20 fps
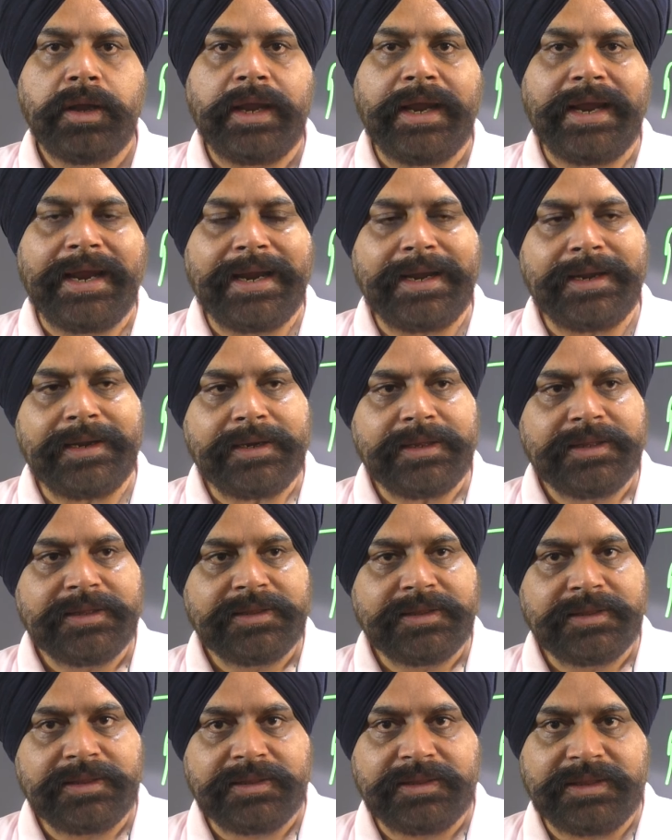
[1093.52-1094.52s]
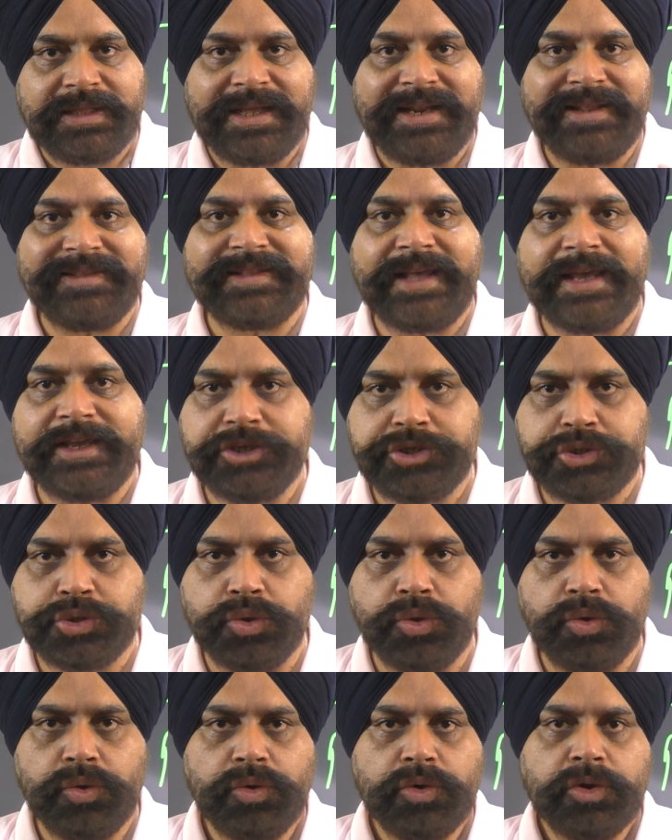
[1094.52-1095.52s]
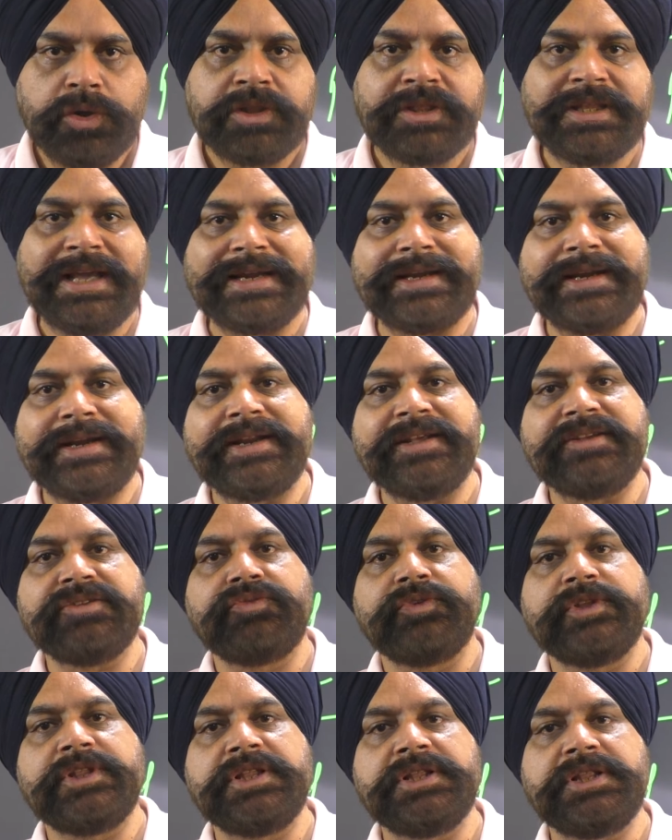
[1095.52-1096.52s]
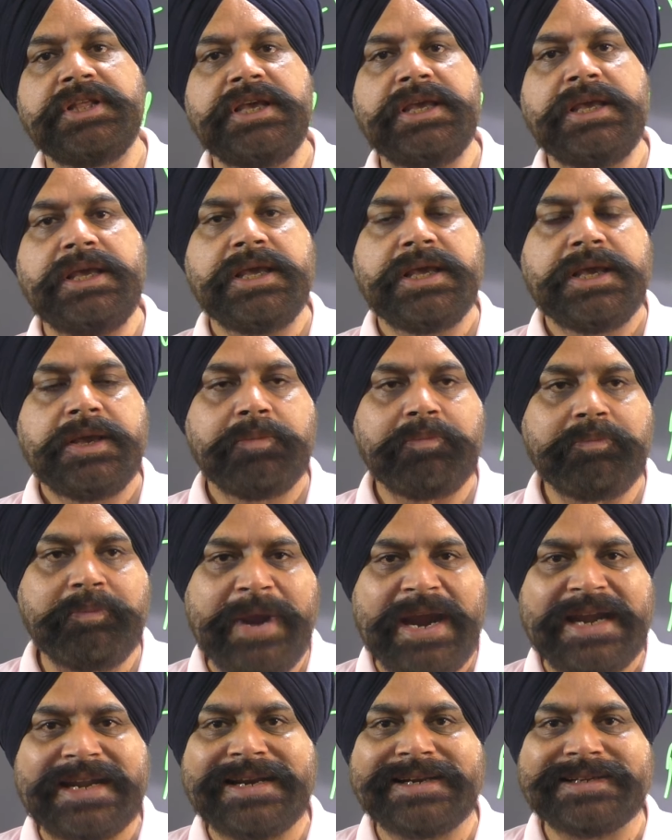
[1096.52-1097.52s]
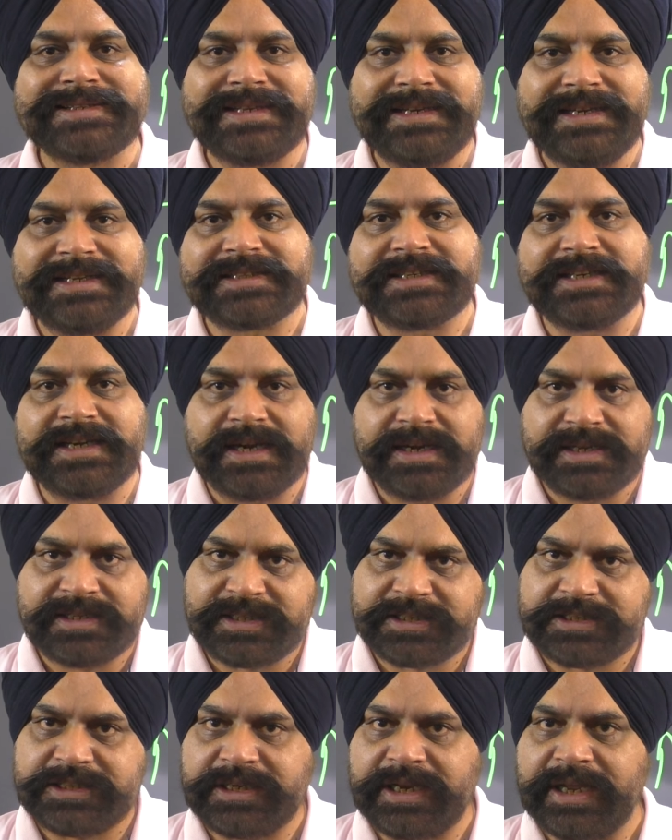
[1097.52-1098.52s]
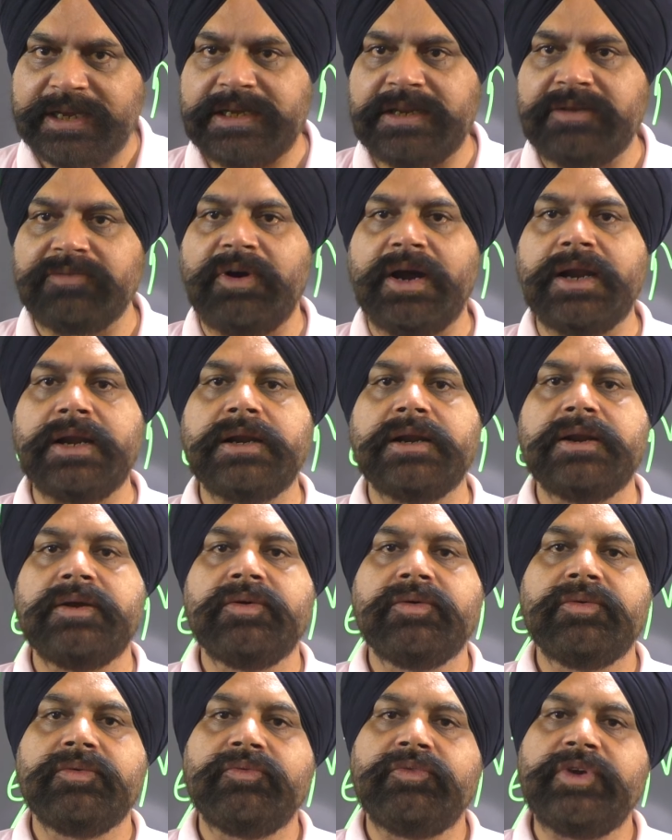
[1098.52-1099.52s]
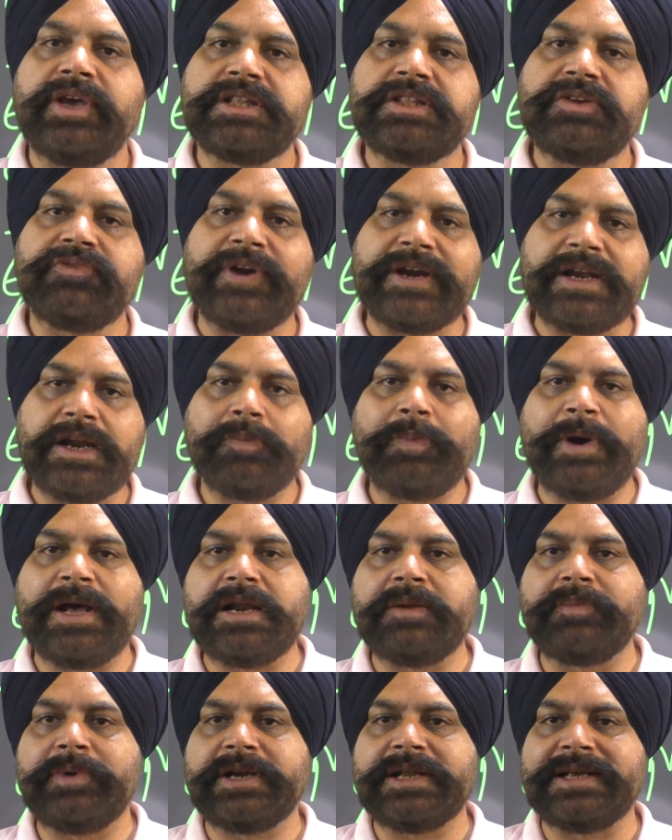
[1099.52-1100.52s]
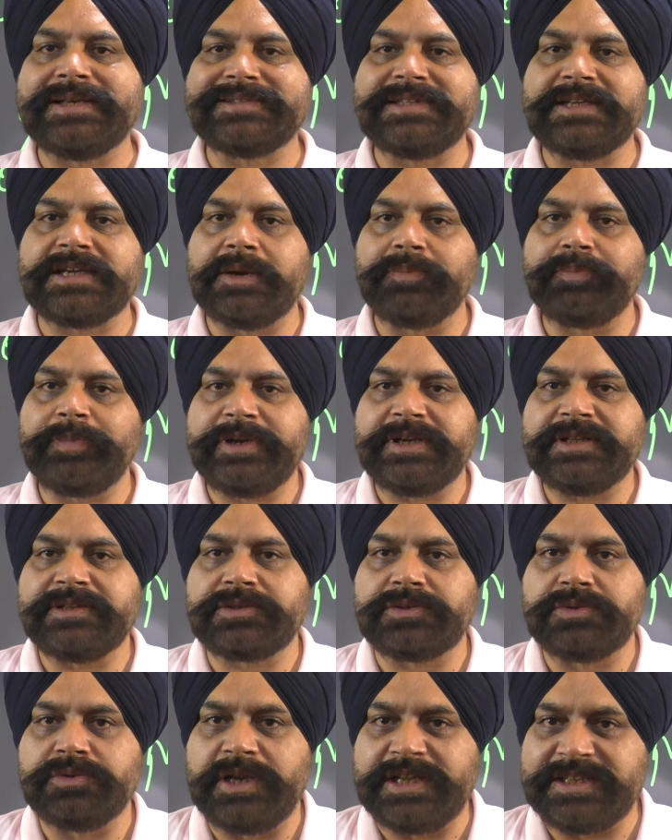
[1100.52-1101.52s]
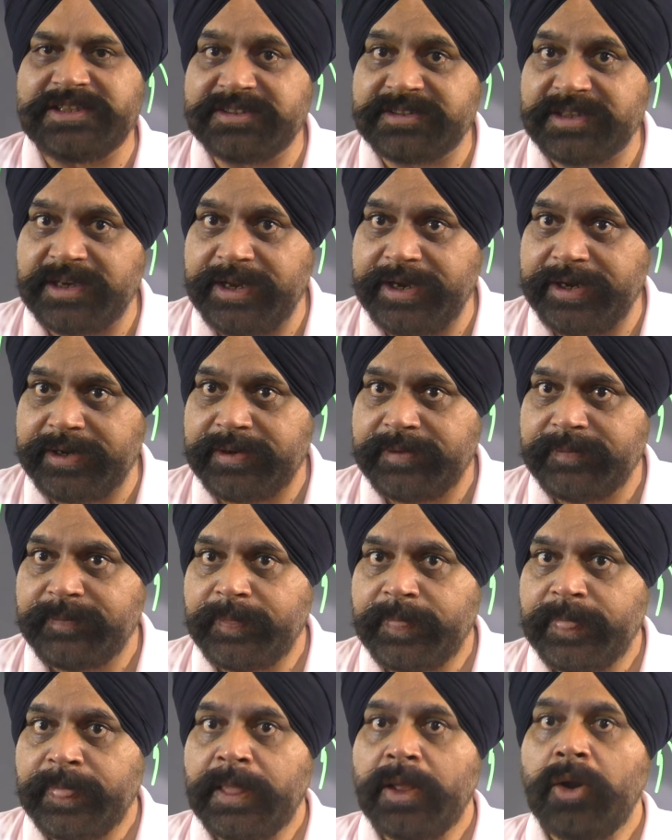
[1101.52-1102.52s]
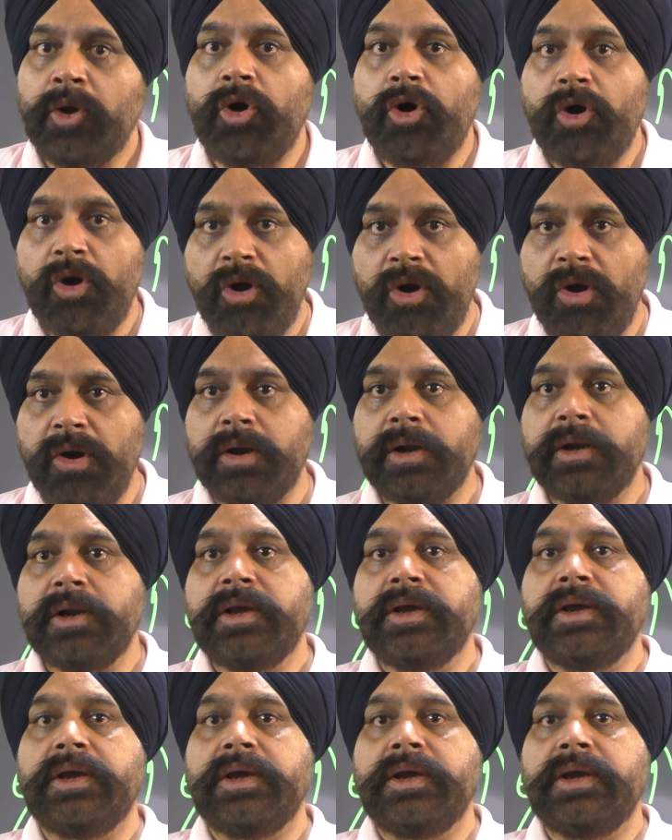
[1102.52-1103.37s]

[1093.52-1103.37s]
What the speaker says: and there is an issue that it is within the matters listed under Section 91, where the federal parliament has the competence to legislate, or